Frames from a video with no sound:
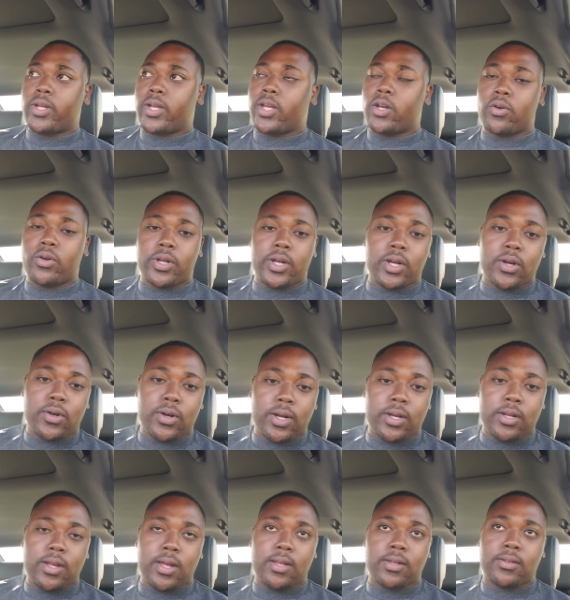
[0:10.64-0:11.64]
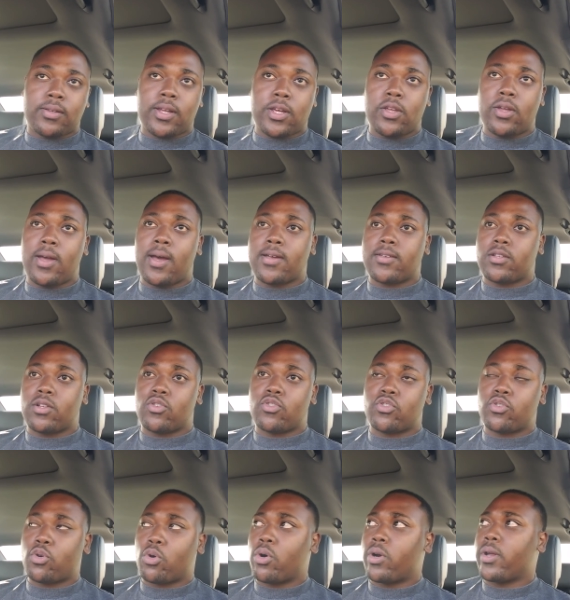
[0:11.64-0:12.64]
get on here and, and tell you guys a little
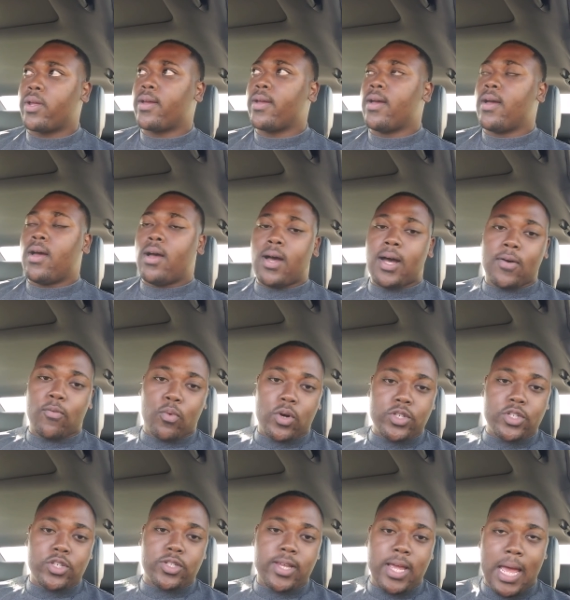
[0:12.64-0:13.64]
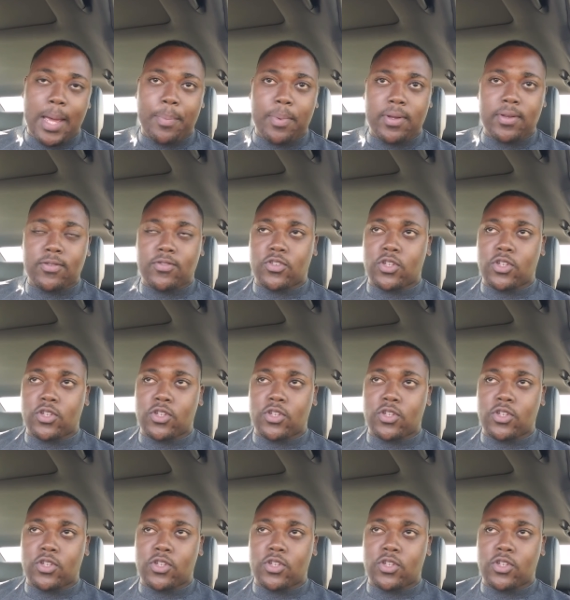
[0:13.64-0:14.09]
story of what just happened.